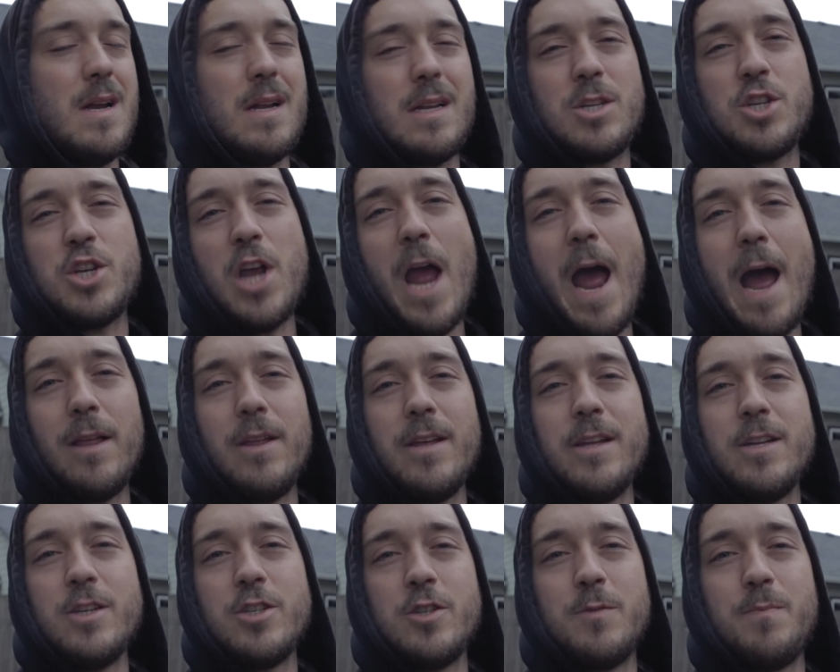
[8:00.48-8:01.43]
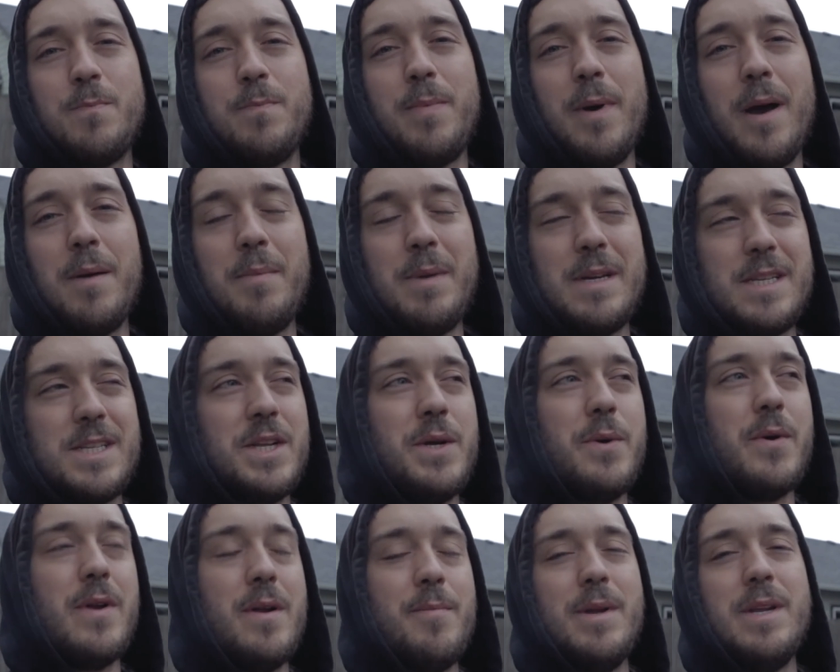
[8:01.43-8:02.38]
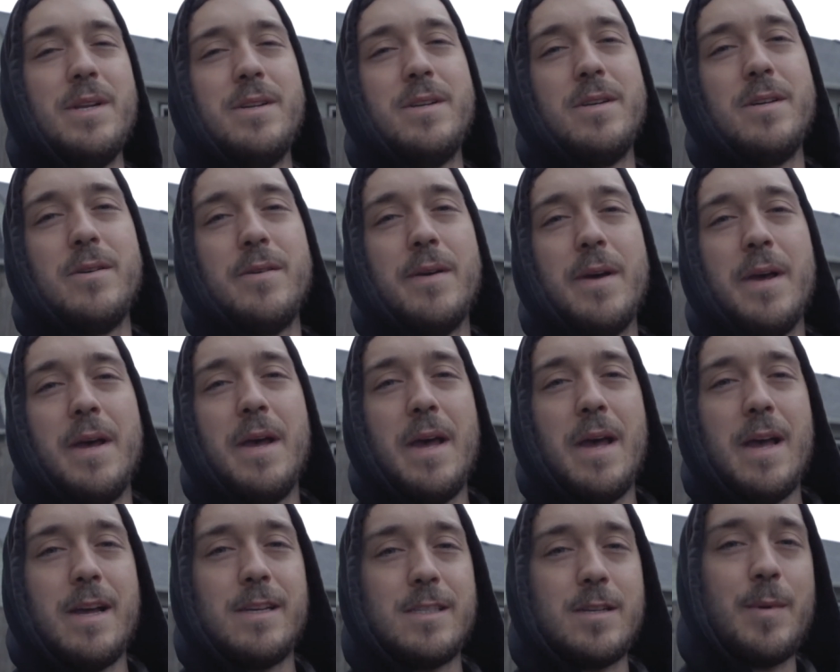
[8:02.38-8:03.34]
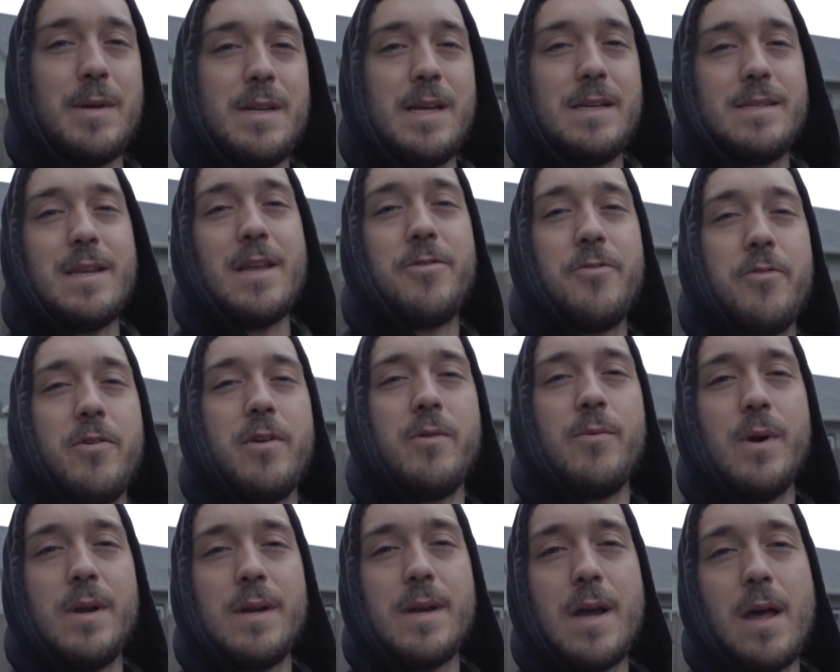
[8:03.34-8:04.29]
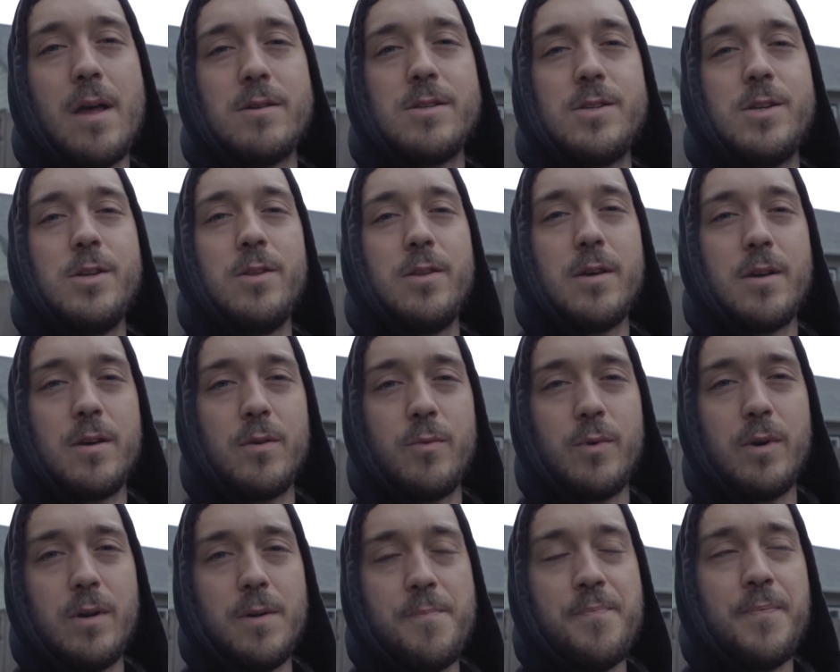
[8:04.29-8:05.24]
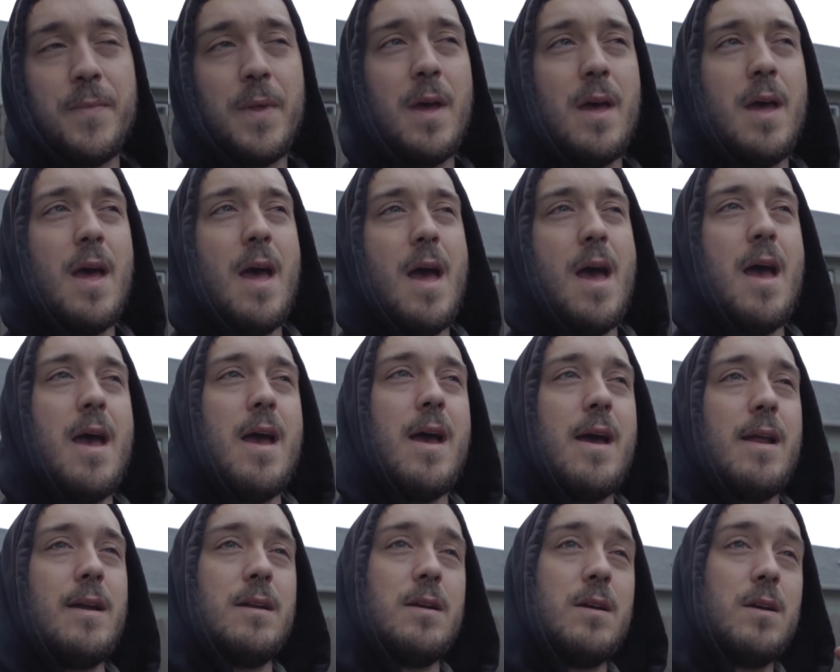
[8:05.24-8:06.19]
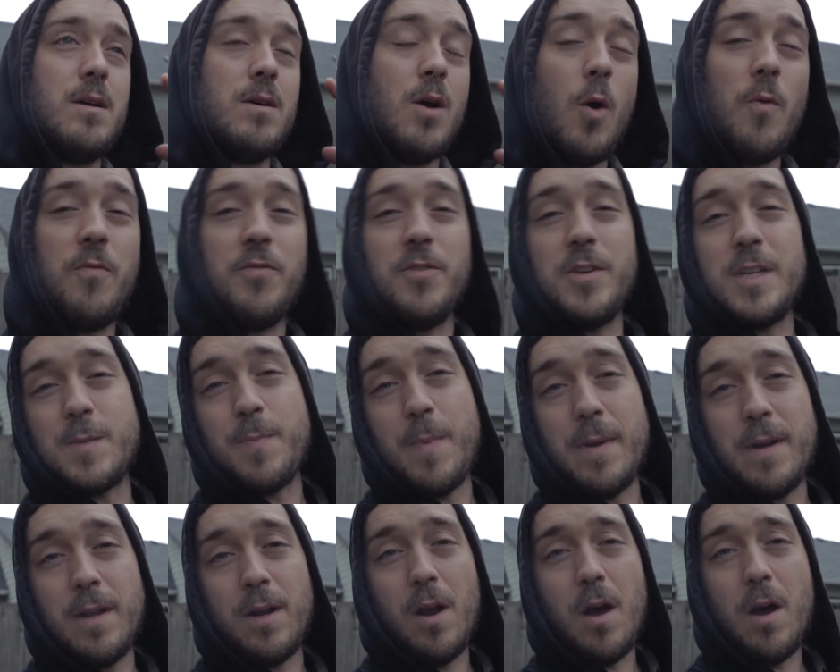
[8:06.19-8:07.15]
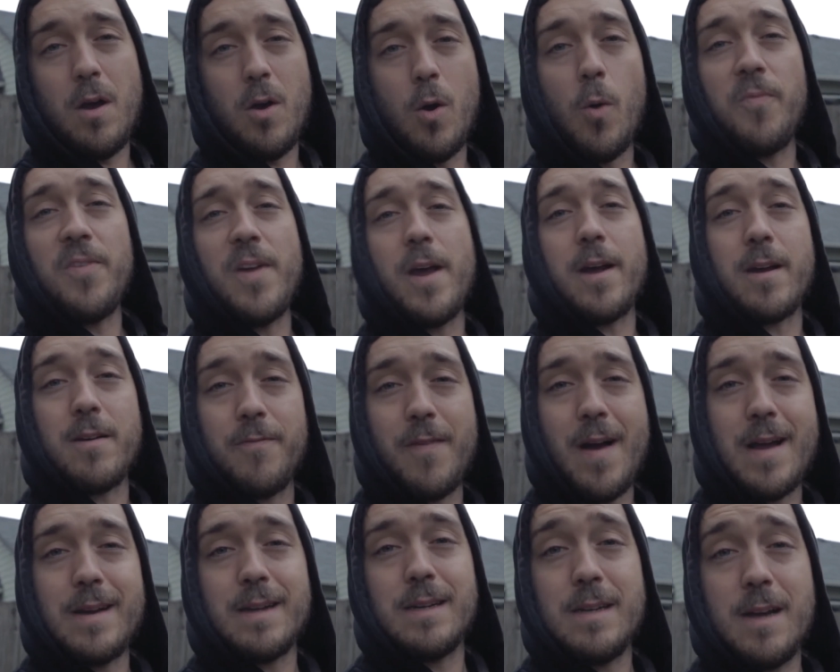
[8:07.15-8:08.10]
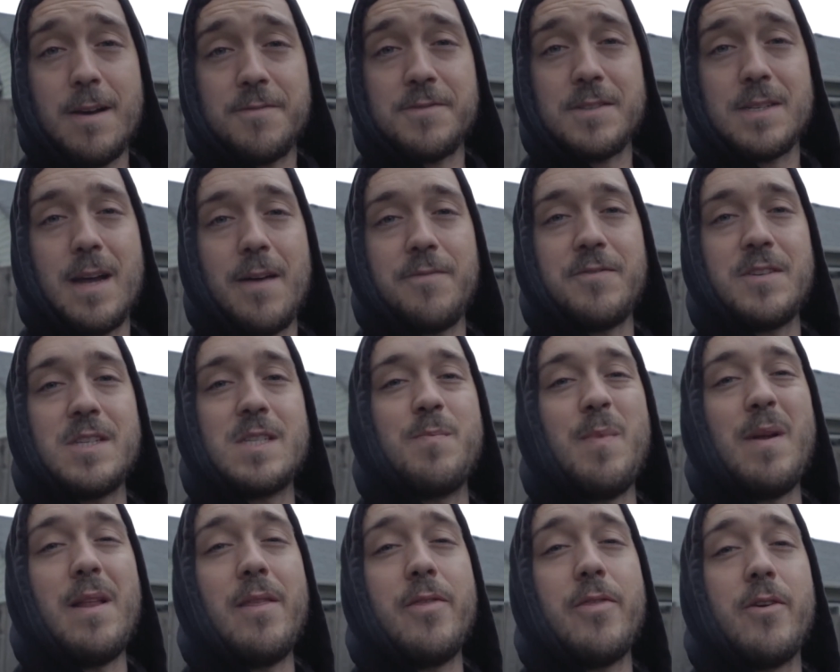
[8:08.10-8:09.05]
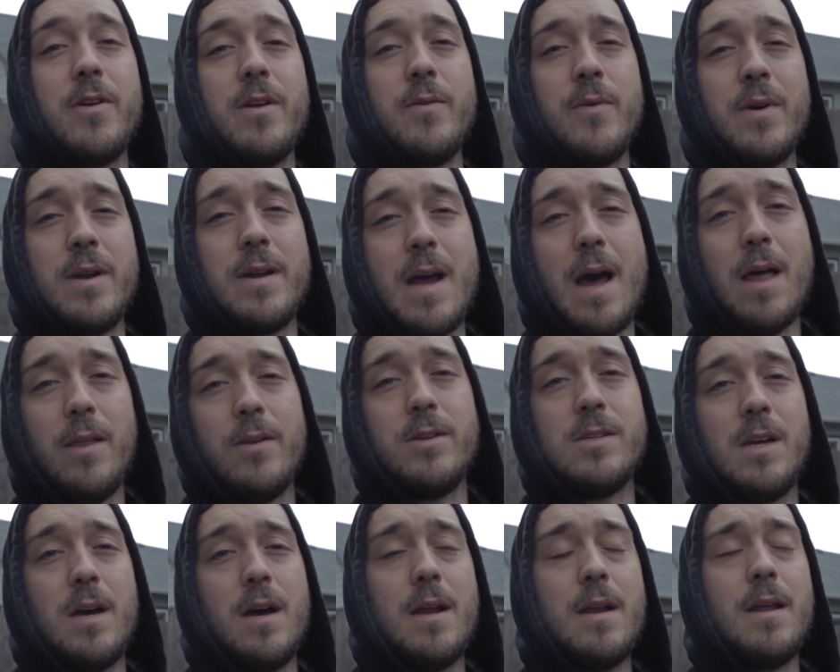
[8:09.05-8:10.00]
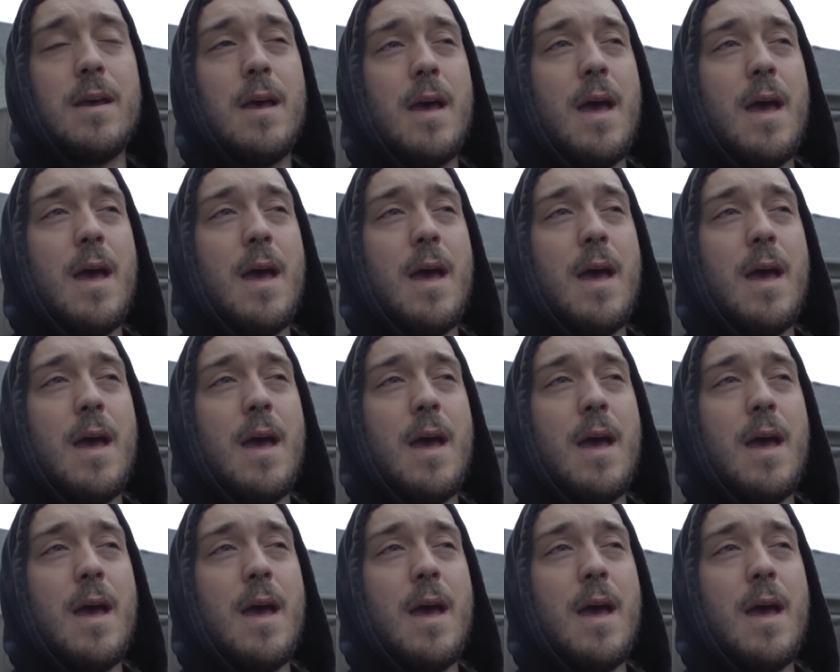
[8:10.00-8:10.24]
not a challenge, but basically what I'm gonna do is I'm gonna take that $31 to the Goodwill and hopefully spend it all. Hopefully I can find enough stuff to spend $31 on.